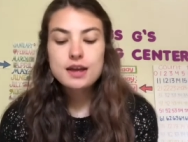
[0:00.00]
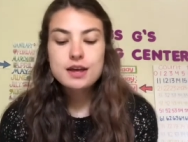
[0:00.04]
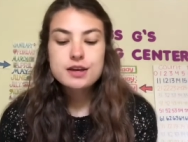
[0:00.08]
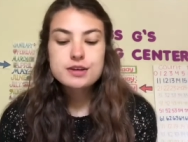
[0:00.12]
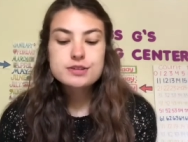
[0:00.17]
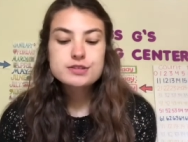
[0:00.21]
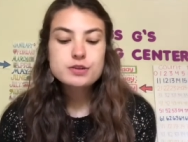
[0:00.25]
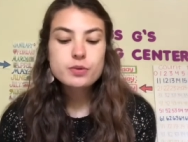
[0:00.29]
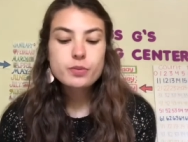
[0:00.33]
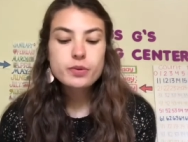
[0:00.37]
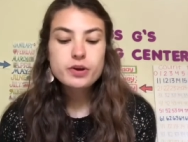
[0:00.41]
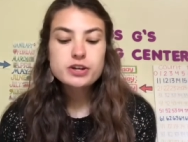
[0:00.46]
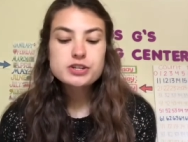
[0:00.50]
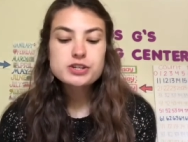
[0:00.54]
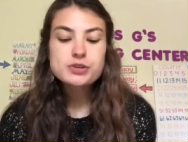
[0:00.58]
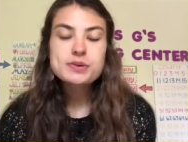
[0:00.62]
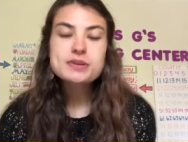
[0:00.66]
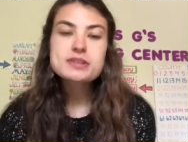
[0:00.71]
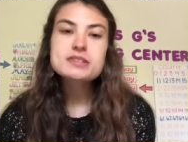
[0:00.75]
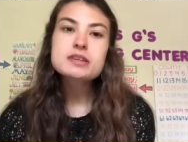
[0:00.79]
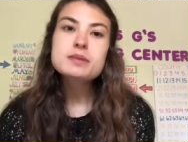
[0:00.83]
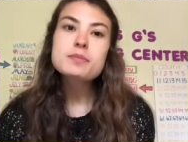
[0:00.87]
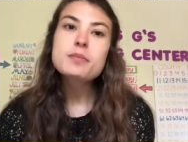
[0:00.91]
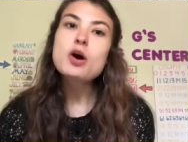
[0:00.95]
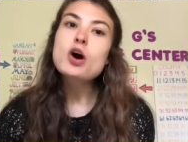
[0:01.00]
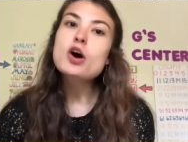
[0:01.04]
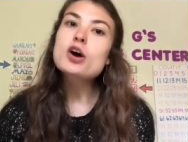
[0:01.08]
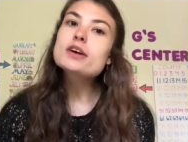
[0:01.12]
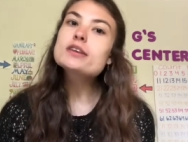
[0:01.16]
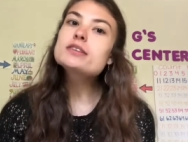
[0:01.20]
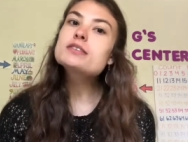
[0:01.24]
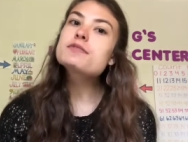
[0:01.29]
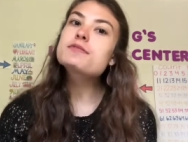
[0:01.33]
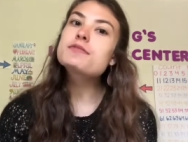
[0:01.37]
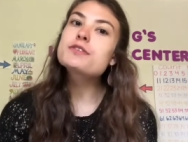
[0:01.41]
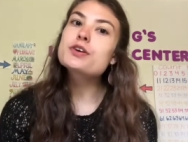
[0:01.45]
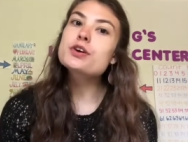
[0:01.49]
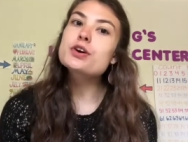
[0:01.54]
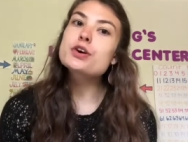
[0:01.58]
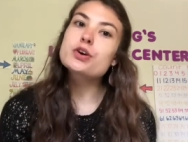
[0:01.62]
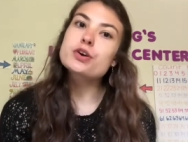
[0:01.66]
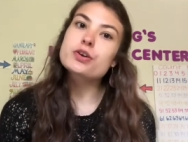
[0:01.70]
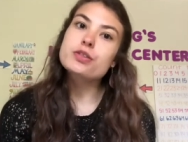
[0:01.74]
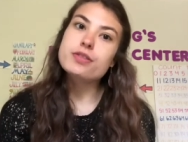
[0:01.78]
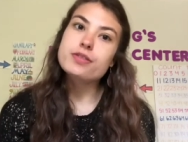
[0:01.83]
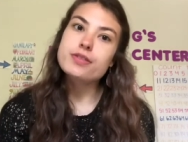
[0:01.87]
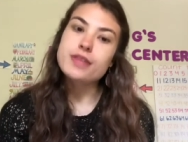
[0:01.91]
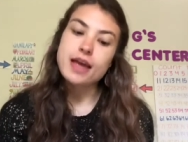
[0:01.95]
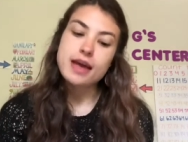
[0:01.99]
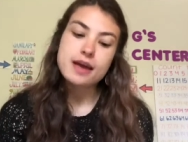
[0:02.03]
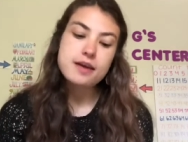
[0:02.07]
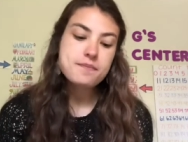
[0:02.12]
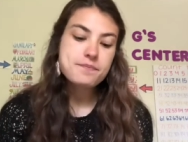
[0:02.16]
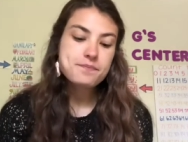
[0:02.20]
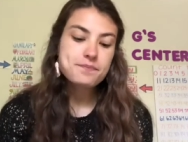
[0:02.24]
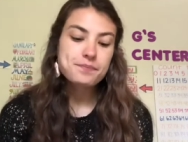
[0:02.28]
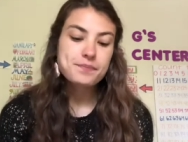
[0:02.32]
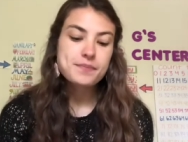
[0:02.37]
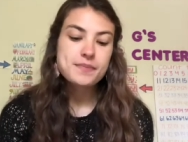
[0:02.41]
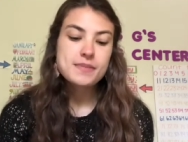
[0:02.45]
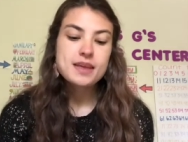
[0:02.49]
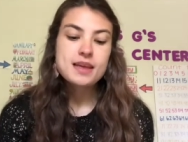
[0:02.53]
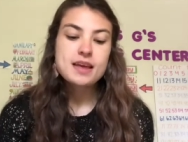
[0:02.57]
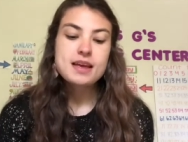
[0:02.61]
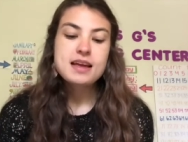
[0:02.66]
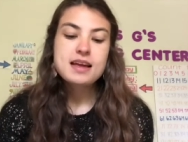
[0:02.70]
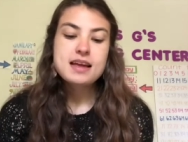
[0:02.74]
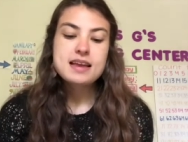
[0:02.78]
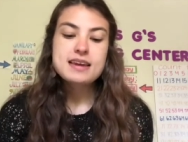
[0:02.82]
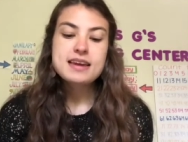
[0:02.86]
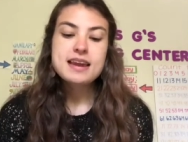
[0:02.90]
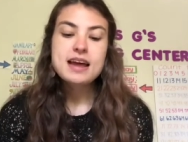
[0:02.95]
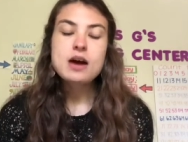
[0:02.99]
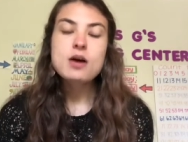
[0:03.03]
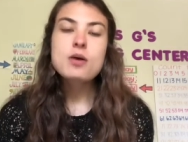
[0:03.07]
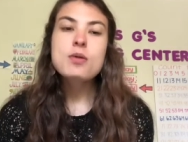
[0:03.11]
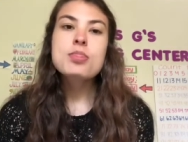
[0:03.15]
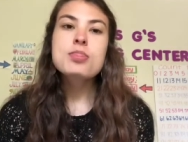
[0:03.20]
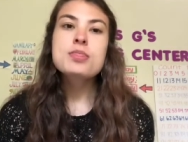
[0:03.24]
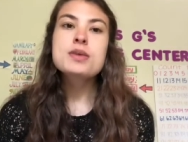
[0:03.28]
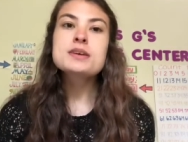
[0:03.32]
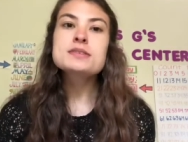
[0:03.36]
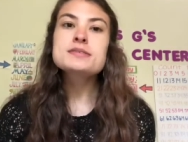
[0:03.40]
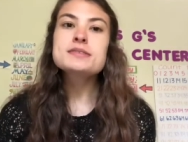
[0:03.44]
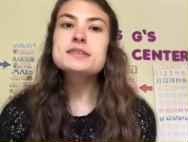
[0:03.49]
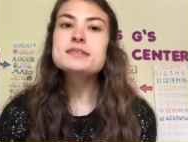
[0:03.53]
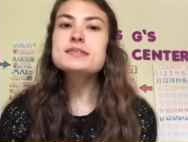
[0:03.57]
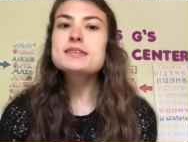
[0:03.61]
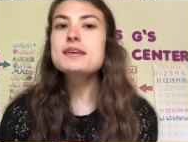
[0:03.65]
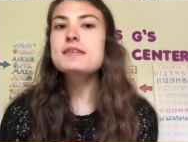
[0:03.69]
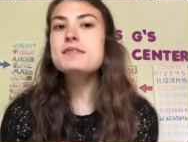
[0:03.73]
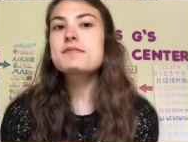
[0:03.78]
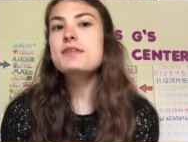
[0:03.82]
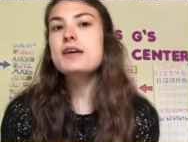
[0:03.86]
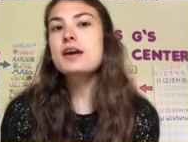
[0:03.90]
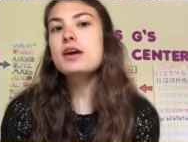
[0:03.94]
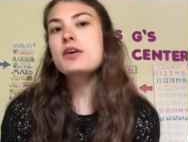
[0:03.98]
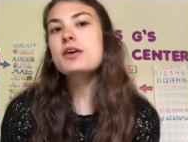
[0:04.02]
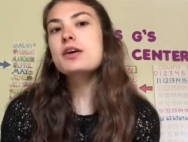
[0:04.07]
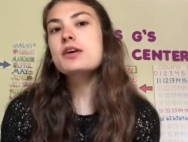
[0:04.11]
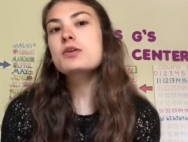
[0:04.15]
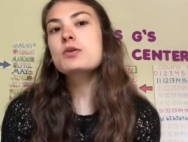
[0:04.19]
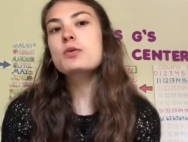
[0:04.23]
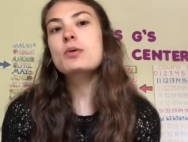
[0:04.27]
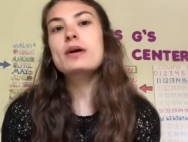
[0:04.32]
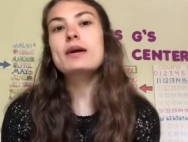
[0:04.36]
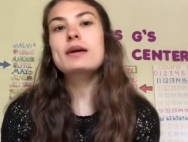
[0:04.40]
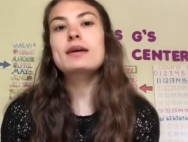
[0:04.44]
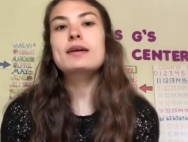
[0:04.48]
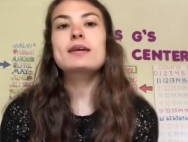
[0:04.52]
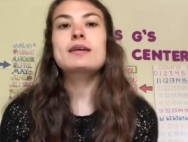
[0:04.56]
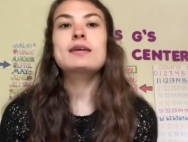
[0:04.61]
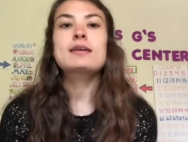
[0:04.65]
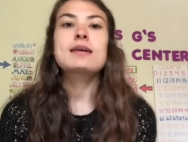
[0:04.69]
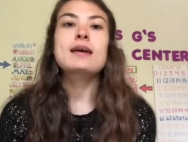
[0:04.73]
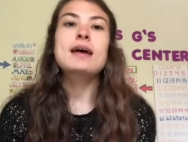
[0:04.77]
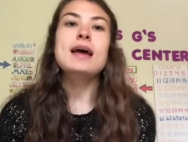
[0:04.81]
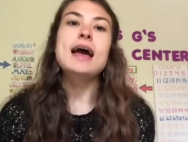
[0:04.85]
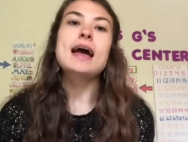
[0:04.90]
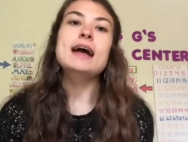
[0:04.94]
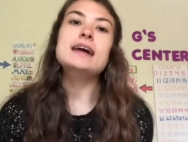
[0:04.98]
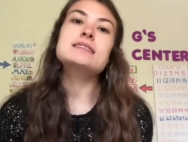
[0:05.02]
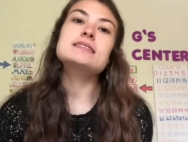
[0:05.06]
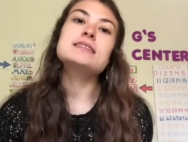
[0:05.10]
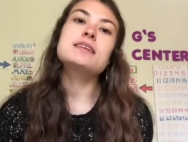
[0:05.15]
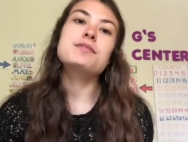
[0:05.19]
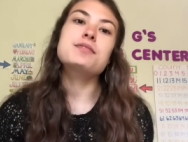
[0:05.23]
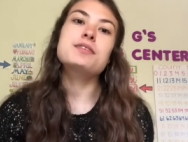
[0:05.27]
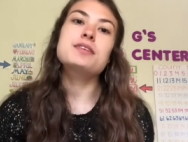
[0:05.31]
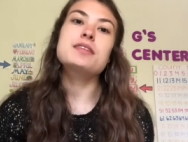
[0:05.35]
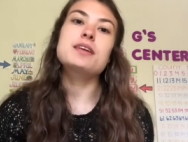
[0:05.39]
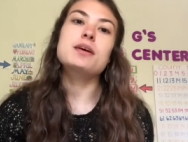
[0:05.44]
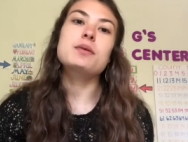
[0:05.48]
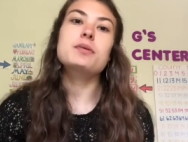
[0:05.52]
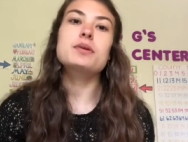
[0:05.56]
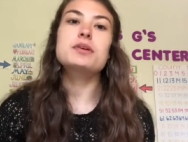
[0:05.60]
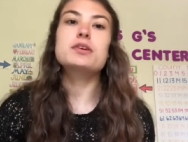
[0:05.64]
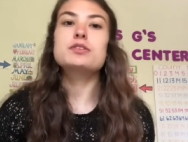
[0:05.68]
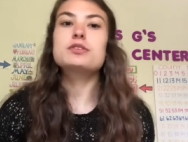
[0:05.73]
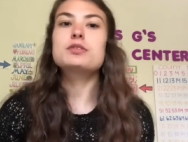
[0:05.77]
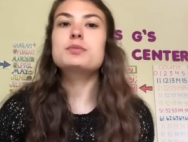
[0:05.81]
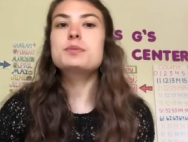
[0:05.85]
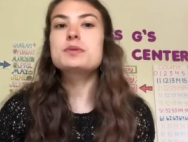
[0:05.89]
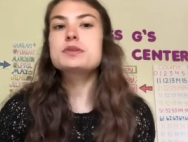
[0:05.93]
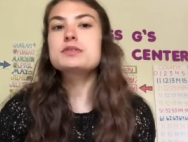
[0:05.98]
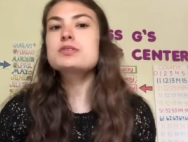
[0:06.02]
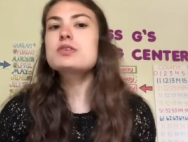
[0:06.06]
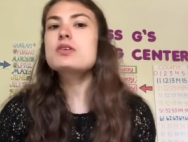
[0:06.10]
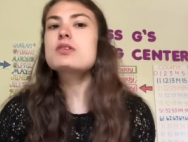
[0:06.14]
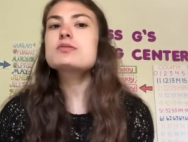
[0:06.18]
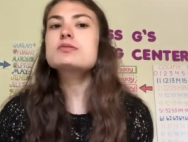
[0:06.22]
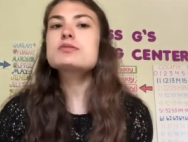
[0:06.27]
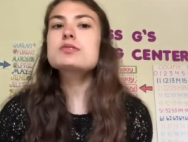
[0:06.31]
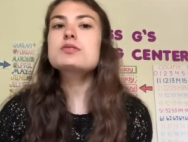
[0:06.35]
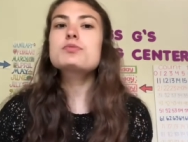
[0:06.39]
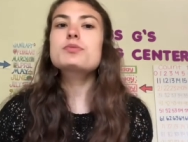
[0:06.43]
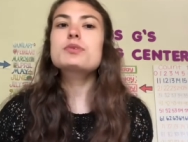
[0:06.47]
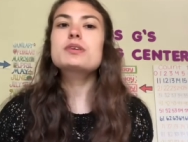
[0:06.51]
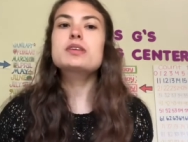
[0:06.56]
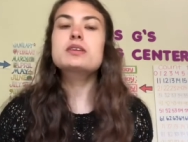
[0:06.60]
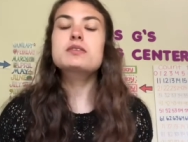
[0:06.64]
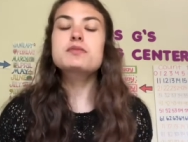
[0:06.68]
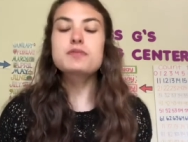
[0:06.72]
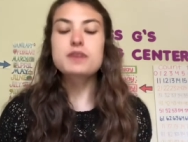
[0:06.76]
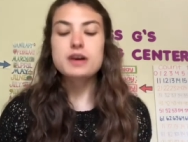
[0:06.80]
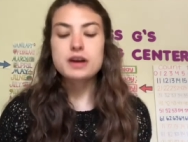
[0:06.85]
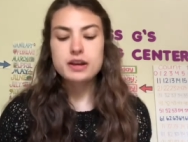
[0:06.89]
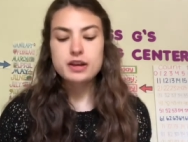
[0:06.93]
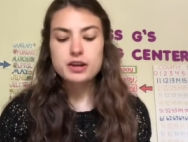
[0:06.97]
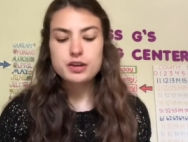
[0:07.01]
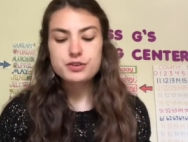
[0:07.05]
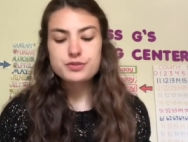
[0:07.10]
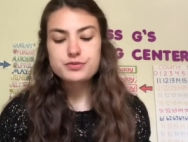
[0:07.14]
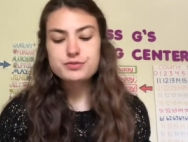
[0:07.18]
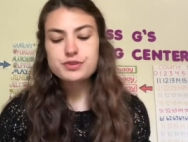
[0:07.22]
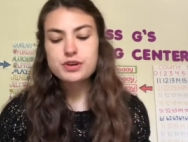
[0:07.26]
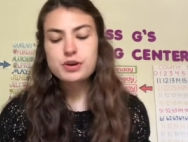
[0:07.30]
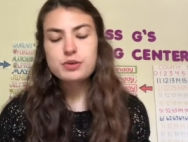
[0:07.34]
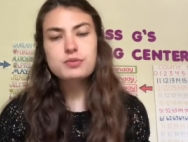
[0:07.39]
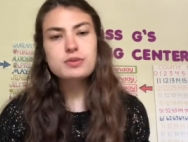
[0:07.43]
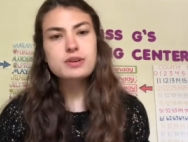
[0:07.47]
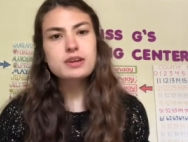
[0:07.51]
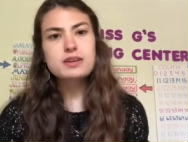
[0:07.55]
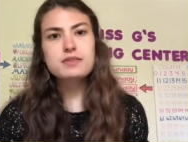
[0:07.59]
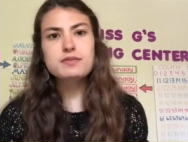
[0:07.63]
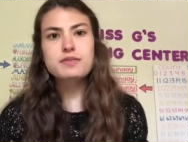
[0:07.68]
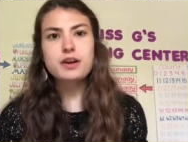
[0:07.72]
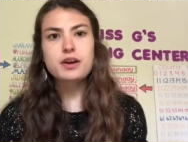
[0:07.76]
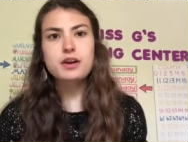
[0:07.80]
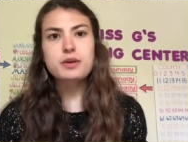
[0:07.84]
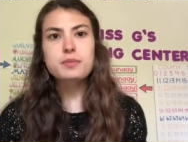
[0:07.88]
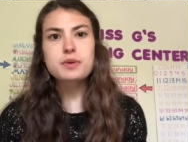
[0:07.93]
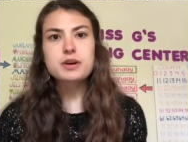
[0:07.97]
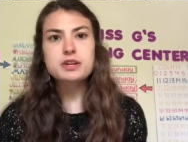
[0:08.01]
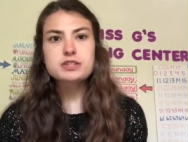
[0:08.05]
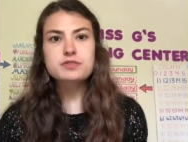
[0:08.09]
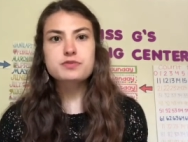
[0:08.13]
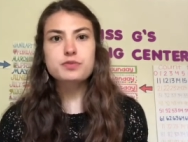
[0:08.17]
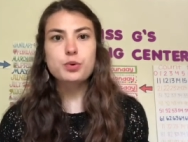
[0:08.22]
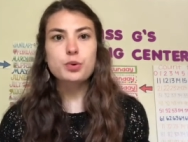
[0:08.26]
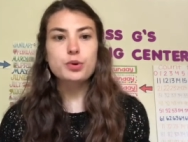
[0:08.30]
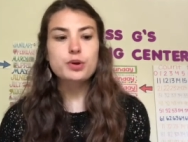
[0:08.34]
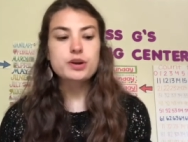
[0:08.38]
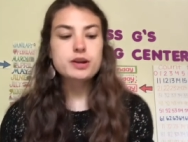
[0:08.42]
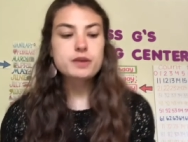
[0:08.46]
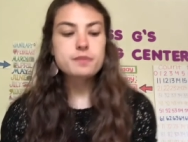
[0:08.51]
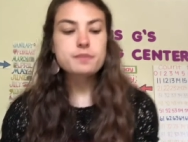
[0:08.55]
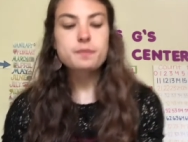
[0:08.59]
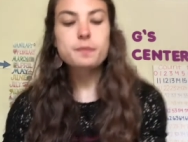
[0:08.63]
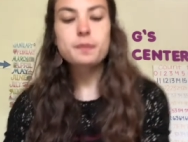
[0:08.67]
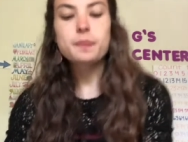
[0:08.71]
So we are doing some art for Earth Day. Now this is a very quick activity that we could do, but it's also really fun. You don't need very much for it.